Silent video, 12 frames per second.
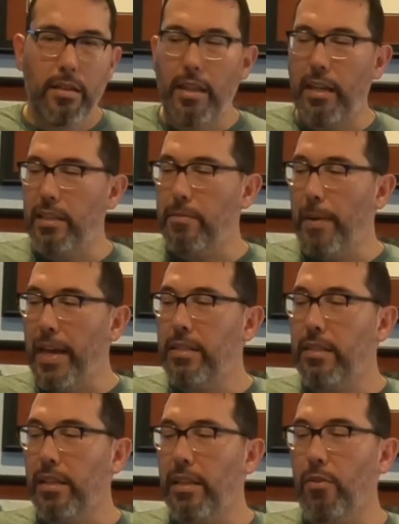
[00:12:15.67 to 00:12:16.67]
That is
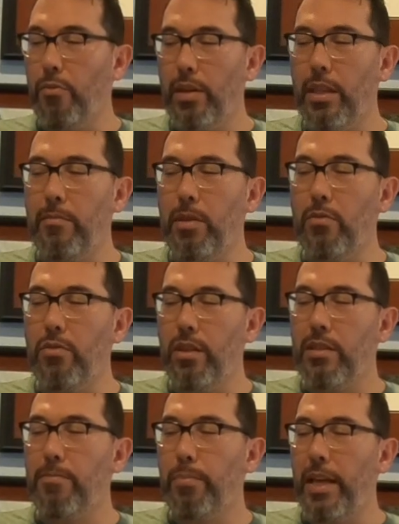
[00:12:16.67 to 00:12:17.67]
basically the rhythm you
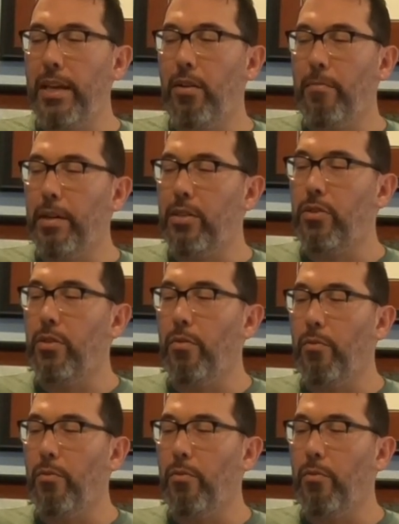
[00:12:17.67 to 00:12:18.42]
just played on beat 2.